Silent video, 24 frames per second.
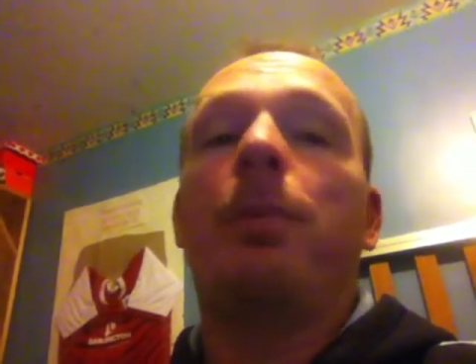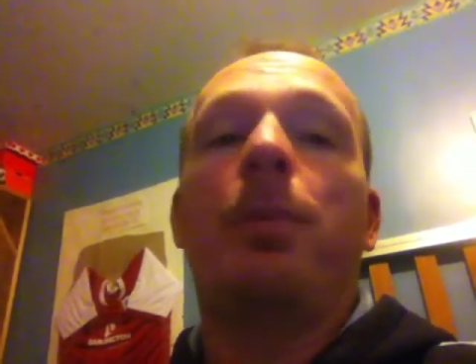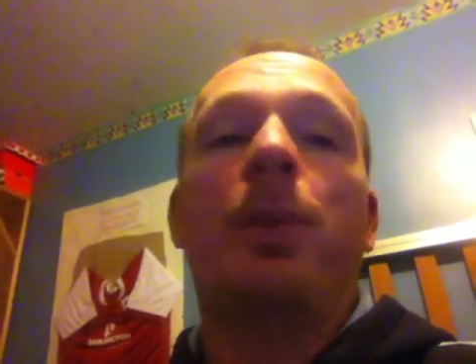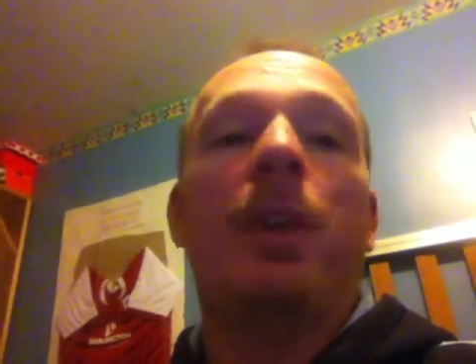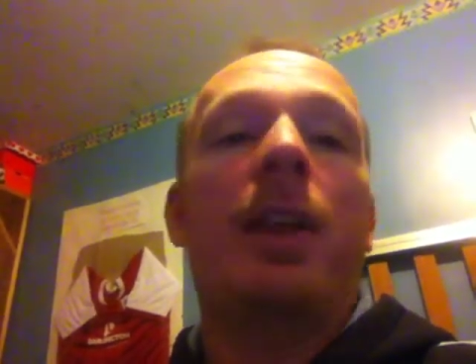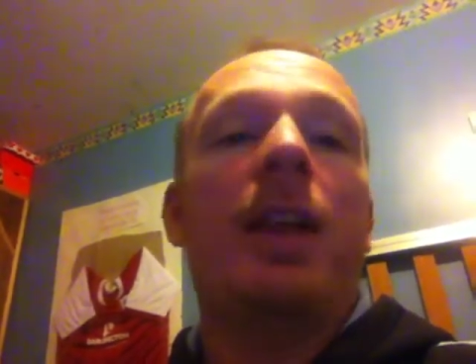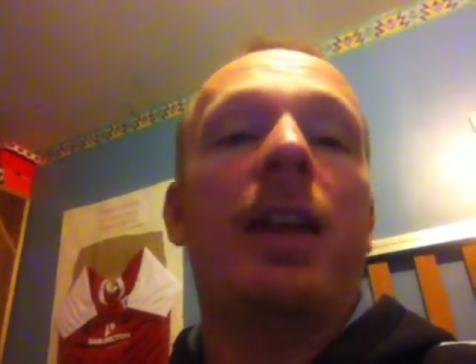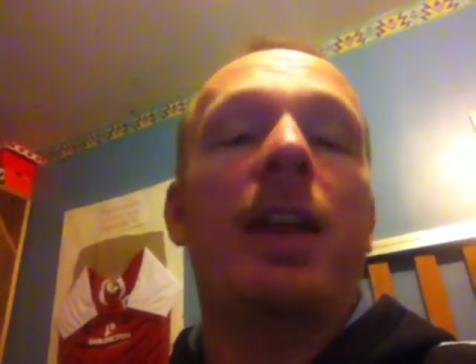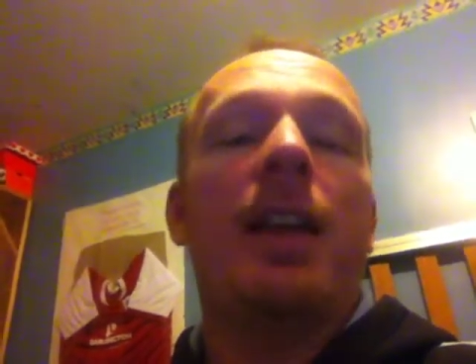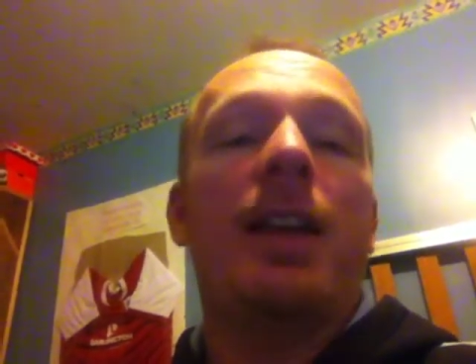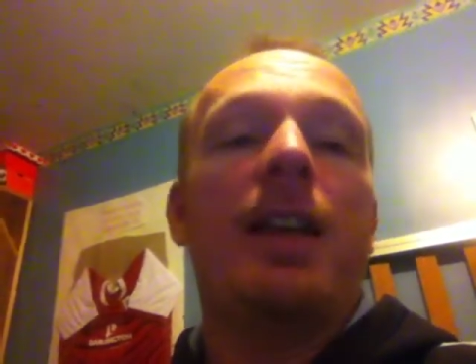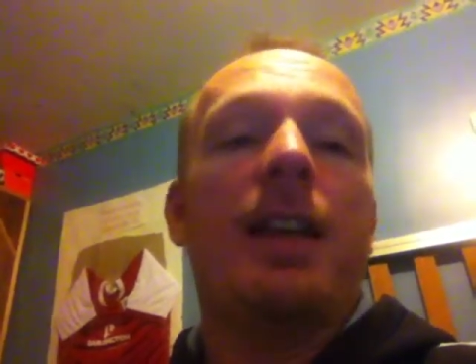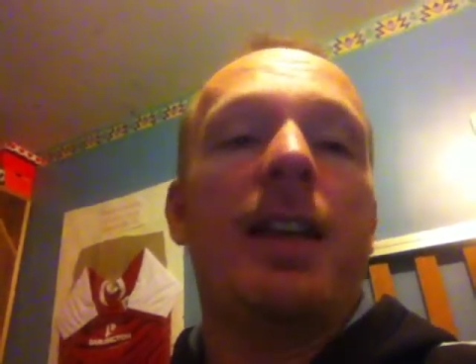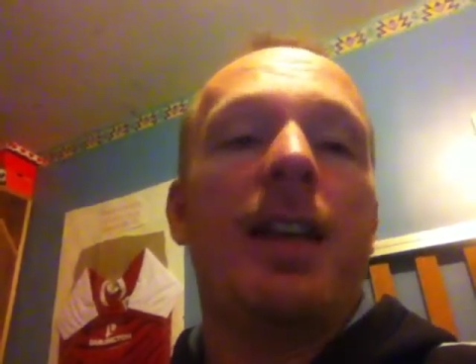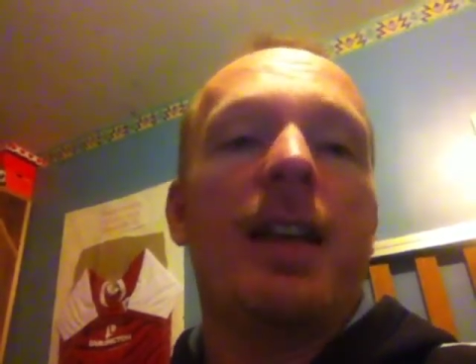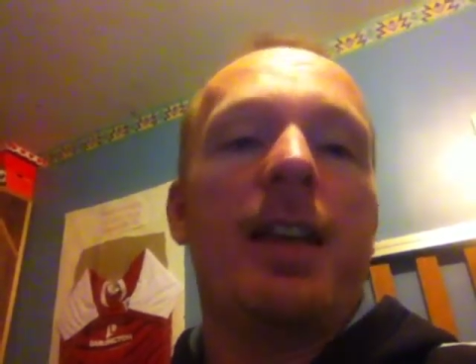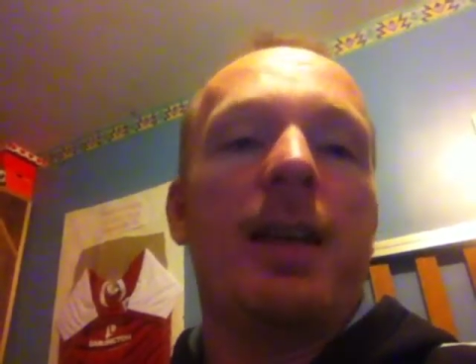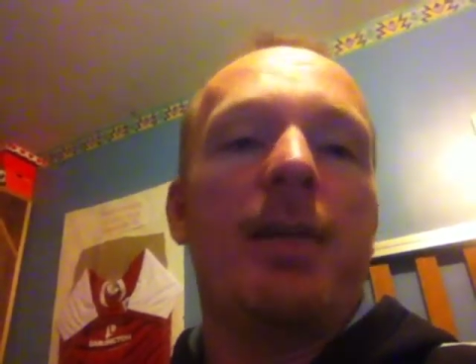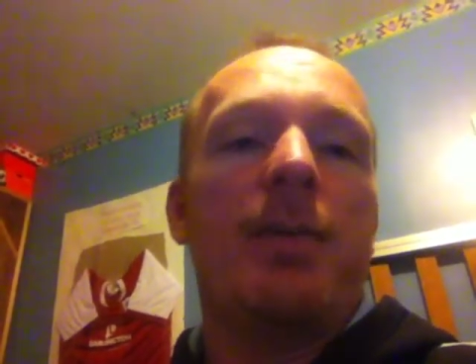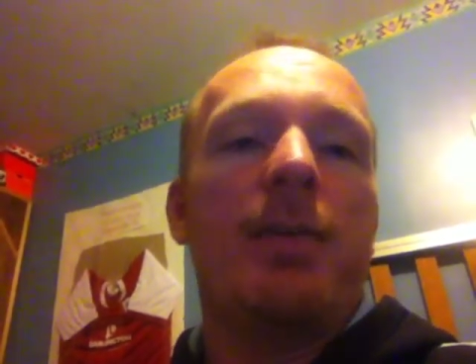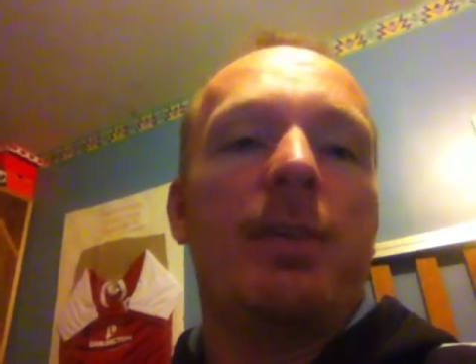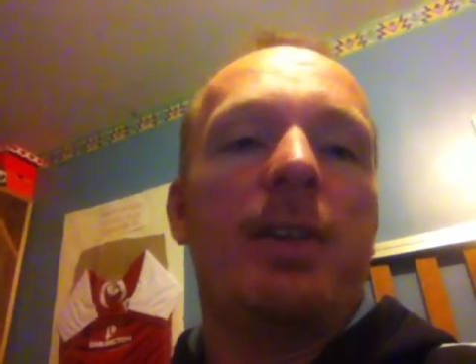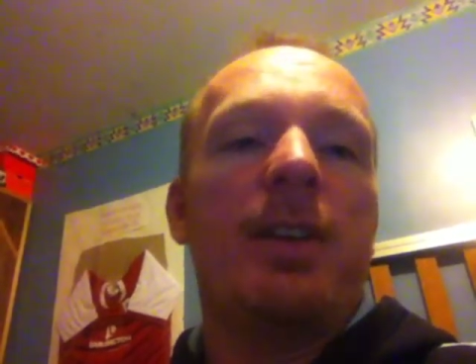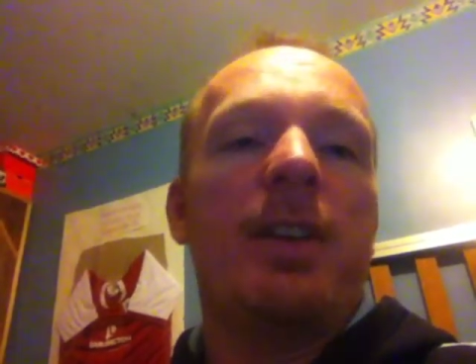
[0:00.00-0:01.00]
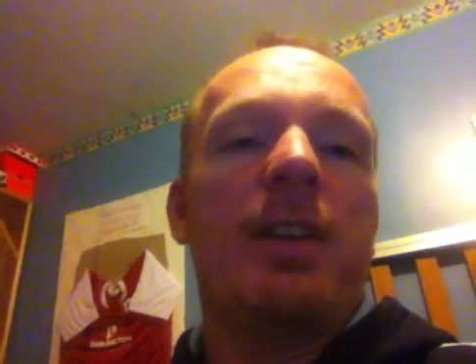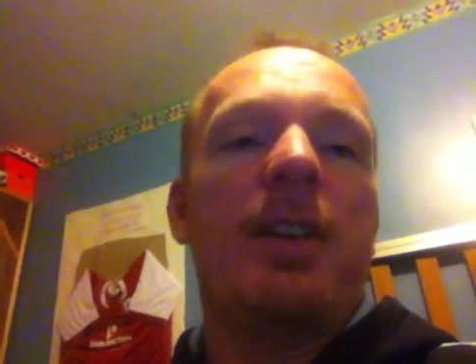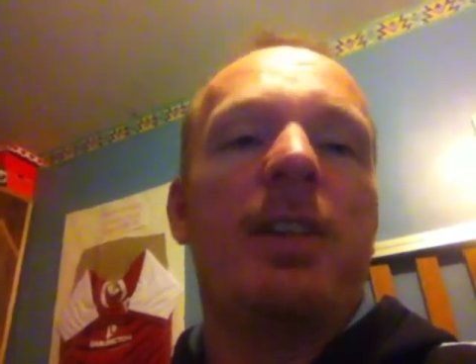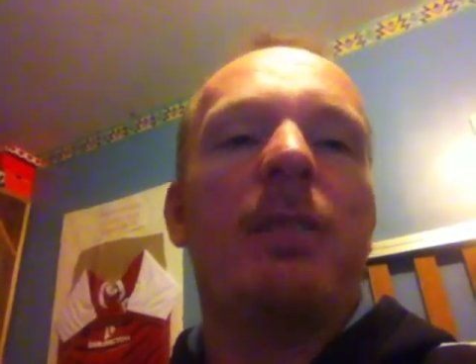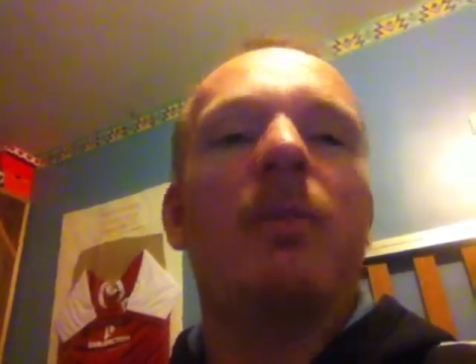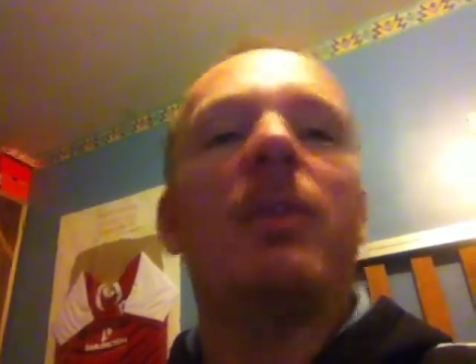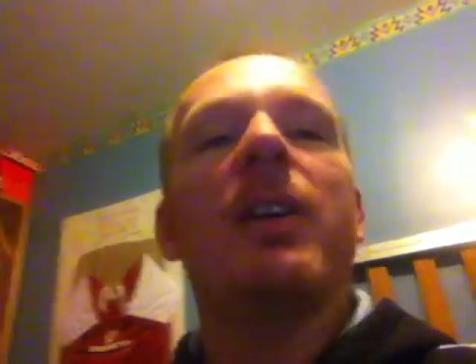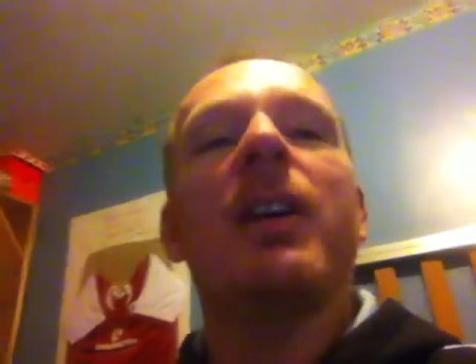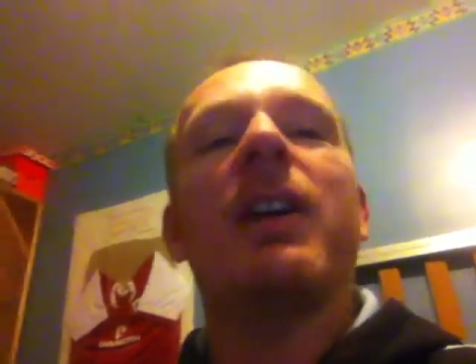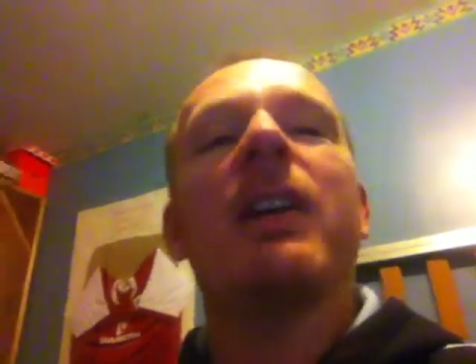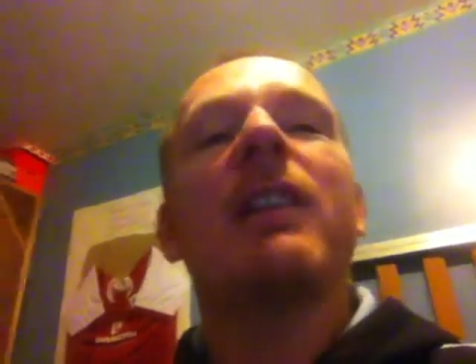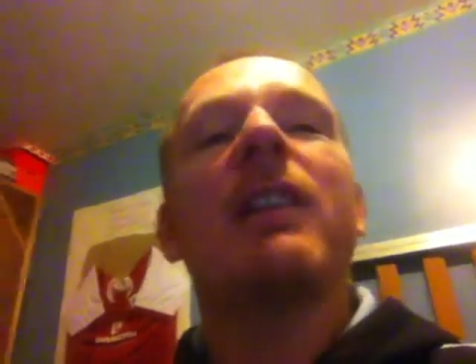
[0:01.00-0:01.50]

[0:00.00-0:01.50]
playing games, and you say, well,